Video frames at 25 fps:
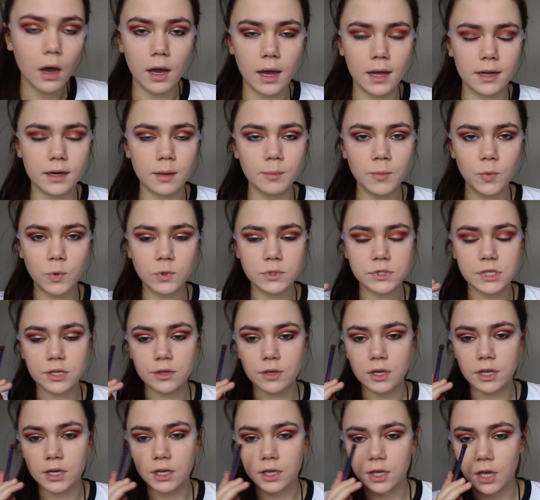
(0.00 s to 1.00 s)
And I'm also
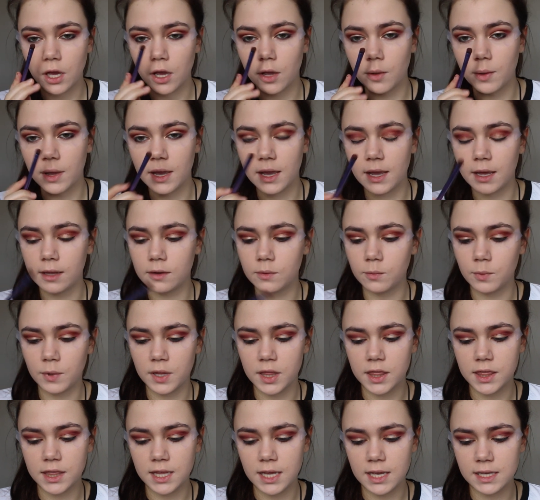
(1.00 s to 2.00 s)
gonna go in
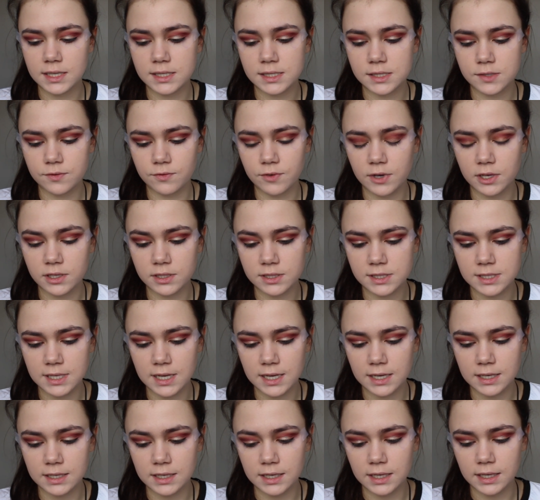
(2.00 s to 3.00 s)
with this Real
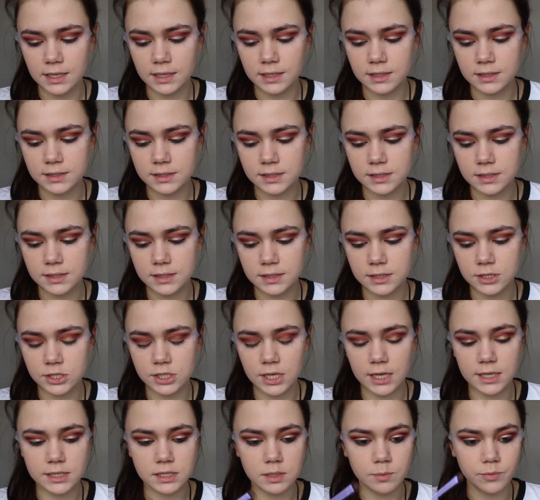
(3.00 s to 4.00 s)
Techniques
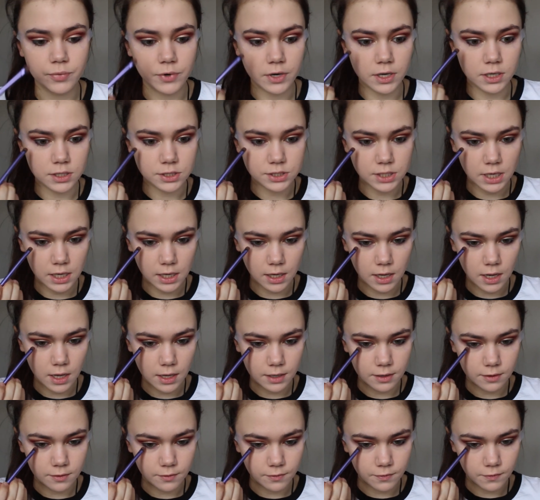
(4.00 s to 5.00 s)
shading brush and
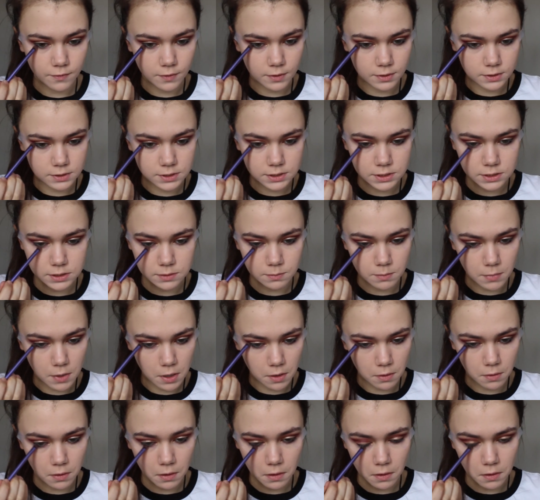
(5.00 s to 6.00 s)
kind of
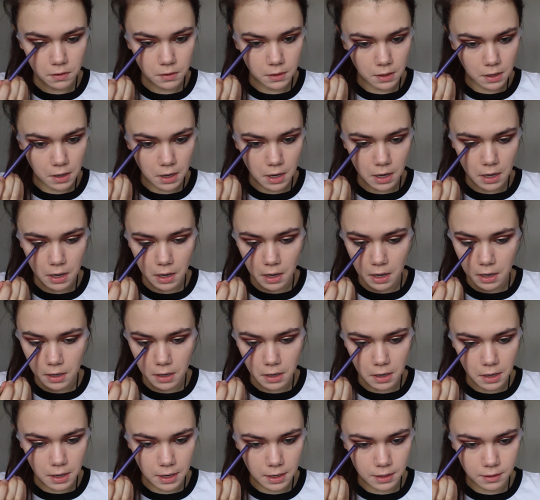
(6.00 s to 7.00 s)
smoke the
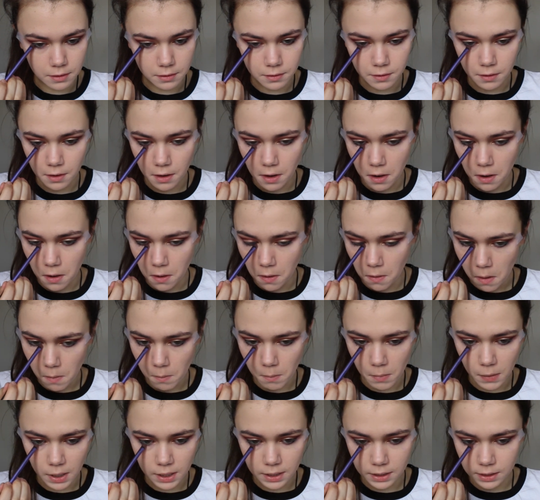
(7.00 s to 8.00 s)
eyeliner into
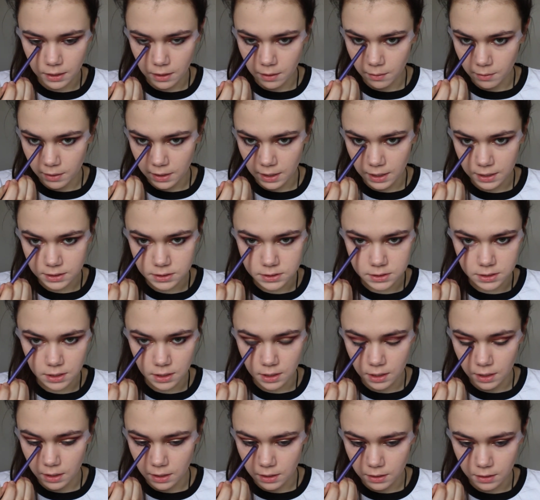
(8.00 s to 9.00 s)
my lower lash
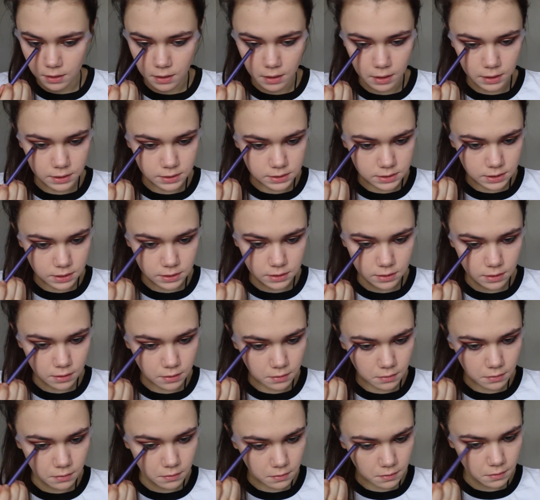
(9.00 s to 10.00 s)
line eyeshadow.